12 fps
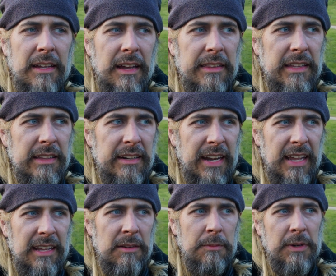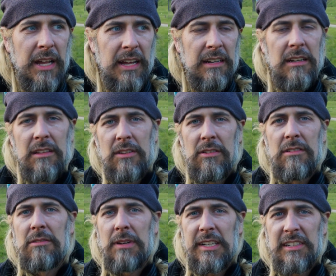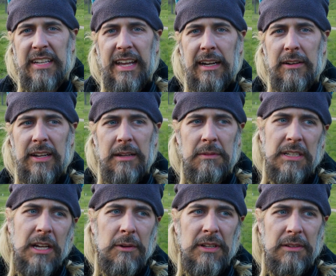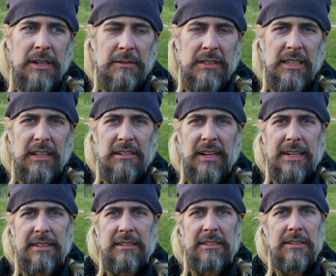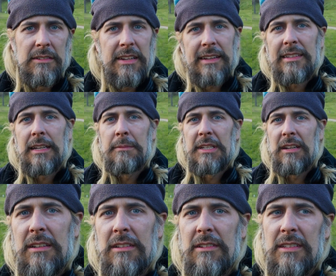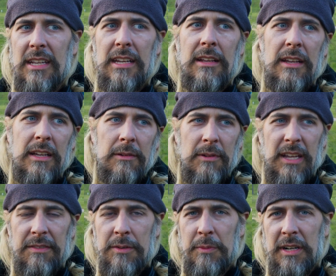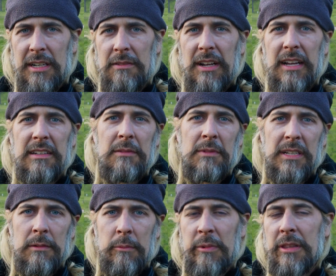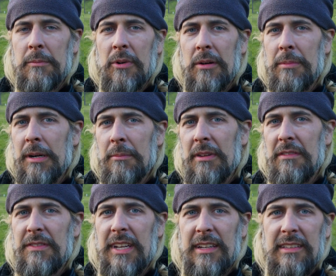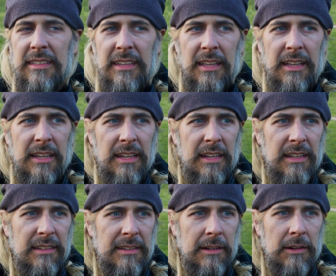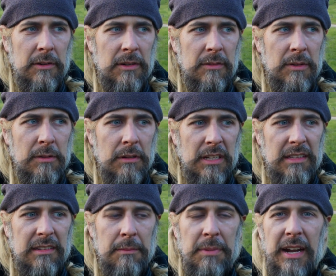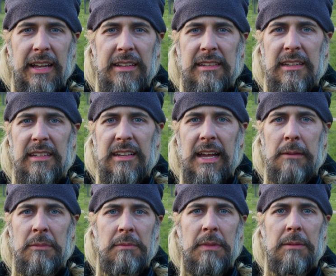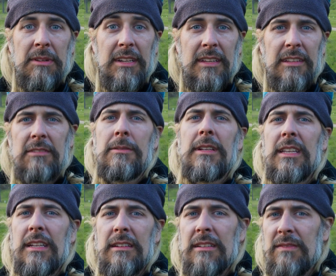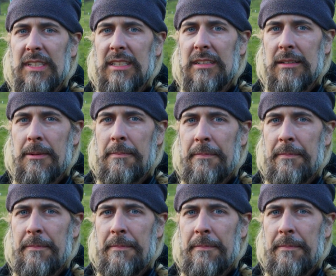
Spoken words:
On the other hand, we're not in a huge rush now, and we know what's wrong with that tractor, so next time we to use it, we have a workaround and we'll come up with a more permanent fix. And so we won't get surprised at a time when maybe it is really inconvenient.